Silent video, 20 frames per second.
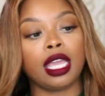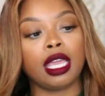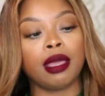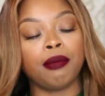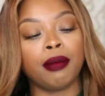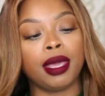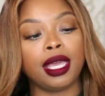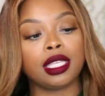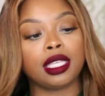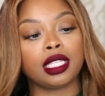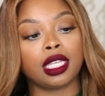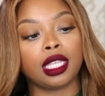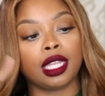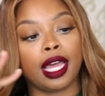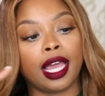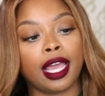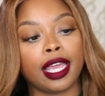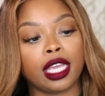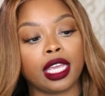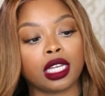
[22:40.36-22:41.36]
it makes it
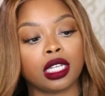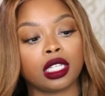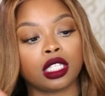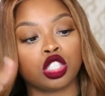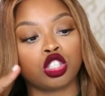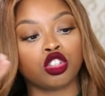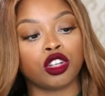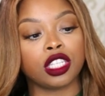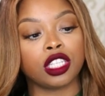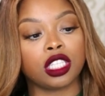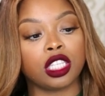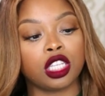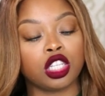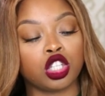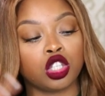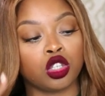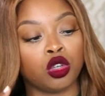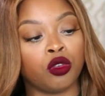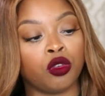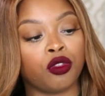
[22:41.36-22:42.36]
like
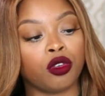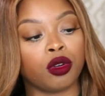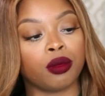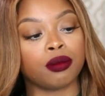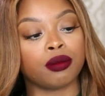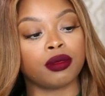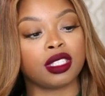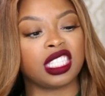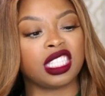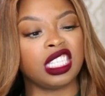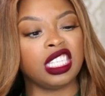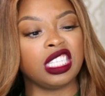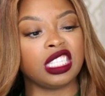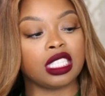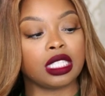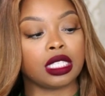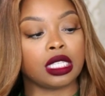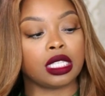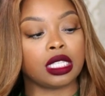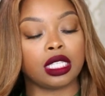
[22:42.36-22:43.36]
transitional from
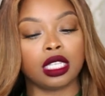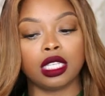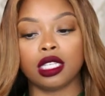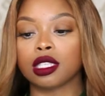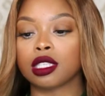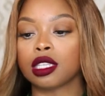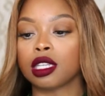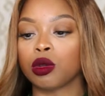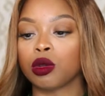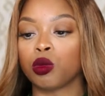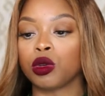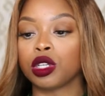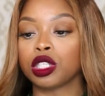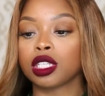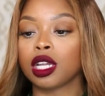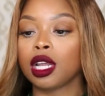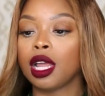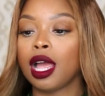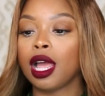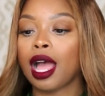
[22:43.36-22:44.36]
season to season,
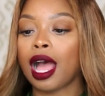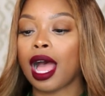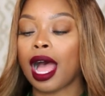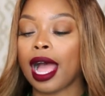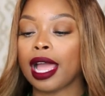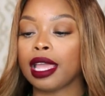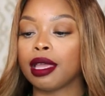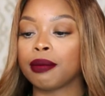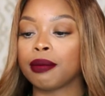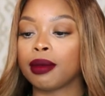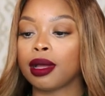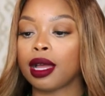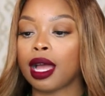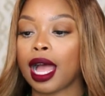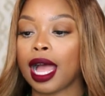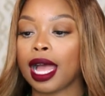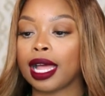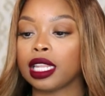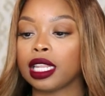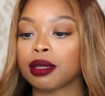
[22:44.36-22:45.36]
which I am
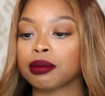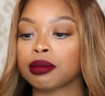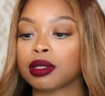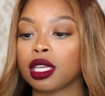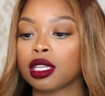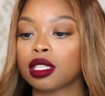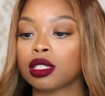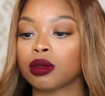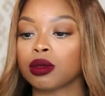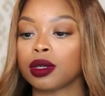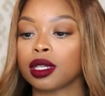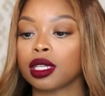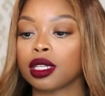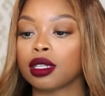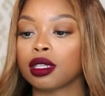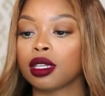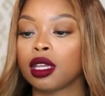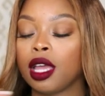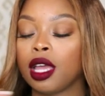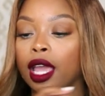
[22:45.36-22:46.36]
highly obsessed with.
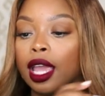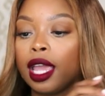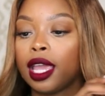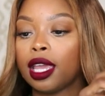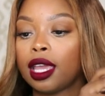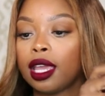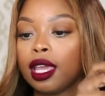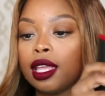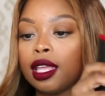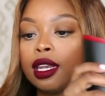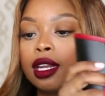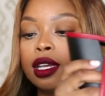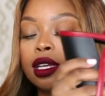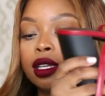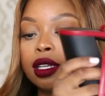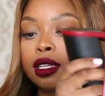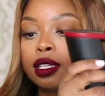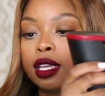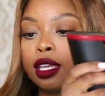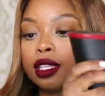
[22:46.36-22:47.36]
And
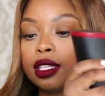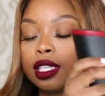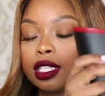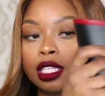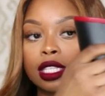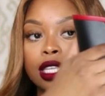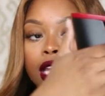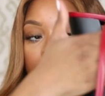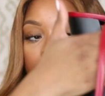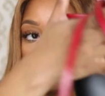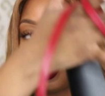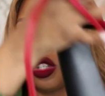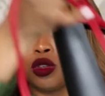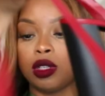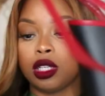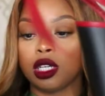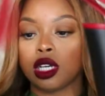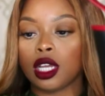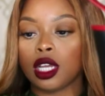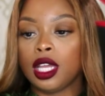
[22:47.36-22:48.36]
yeah, this is how the shoe
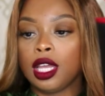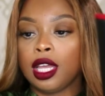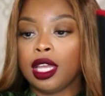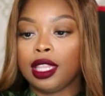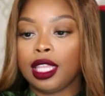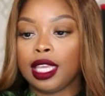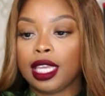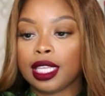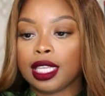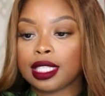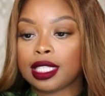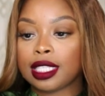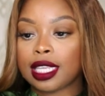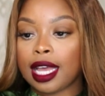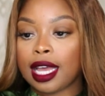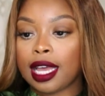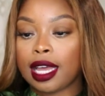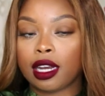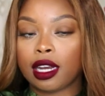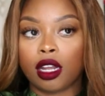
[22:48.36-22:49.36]
look. The
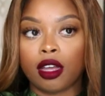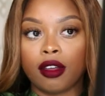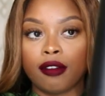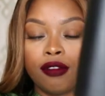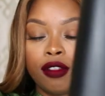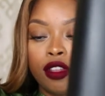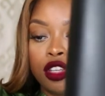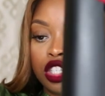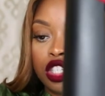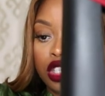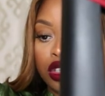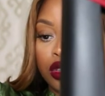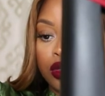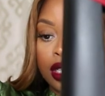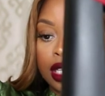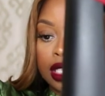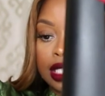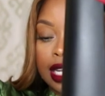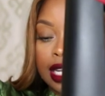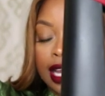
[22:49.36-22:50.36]
inside of the shoe
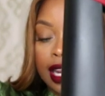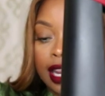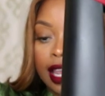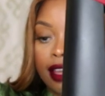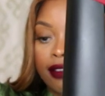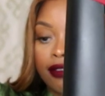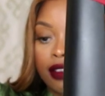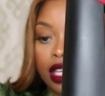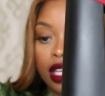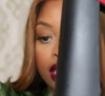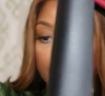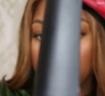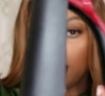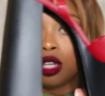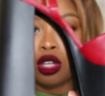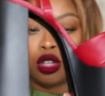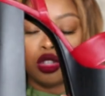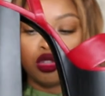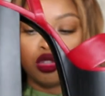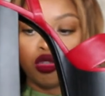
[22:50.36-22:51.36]
does not have
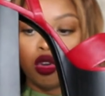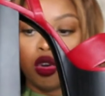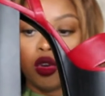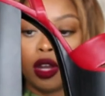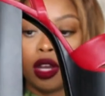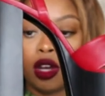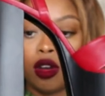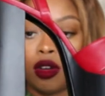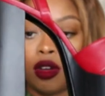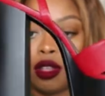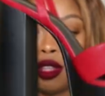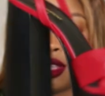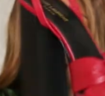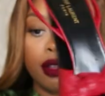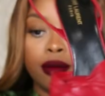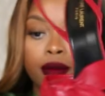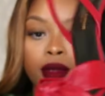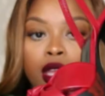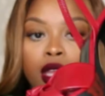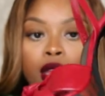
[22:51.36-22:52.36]
any drawing on
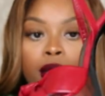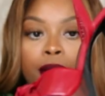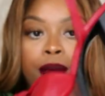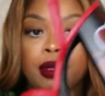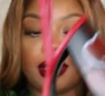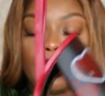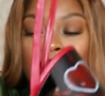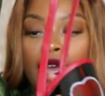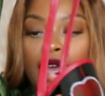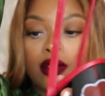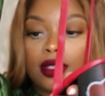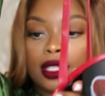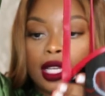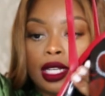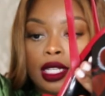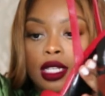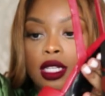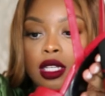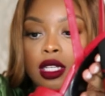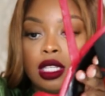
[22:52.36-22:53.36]
them, but the
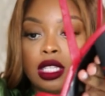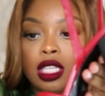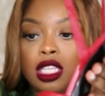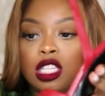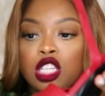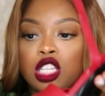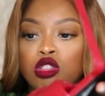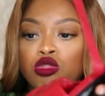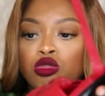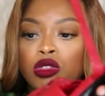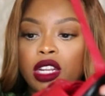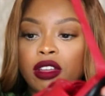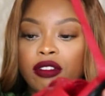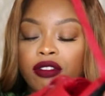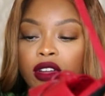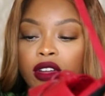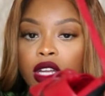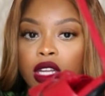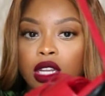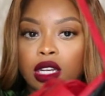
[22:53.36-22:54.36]
outside does. It's just really
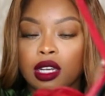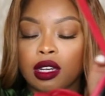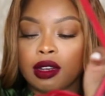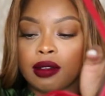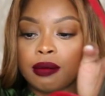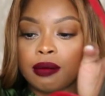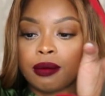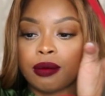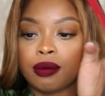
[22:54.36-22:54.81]
fun,